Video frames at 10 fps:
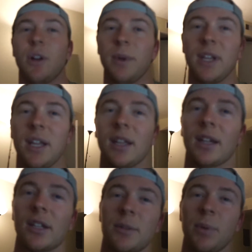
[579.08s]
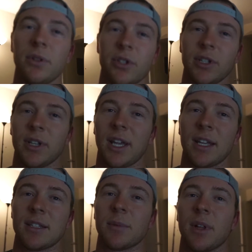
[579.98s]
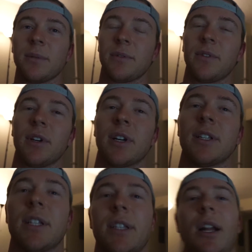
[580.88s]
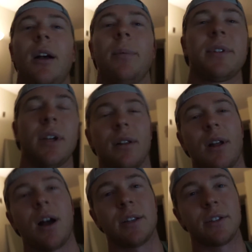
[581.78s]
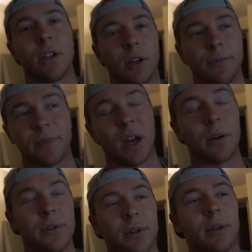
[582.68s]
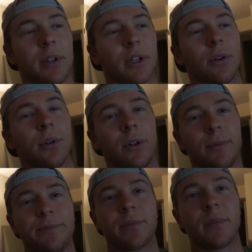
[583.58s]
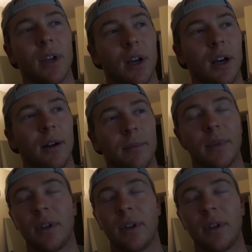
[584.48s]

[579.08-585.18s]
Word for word: that we could get like exposure and like get some clips of her because that's gonna help us out a lot. So that was really, really cool. She um, was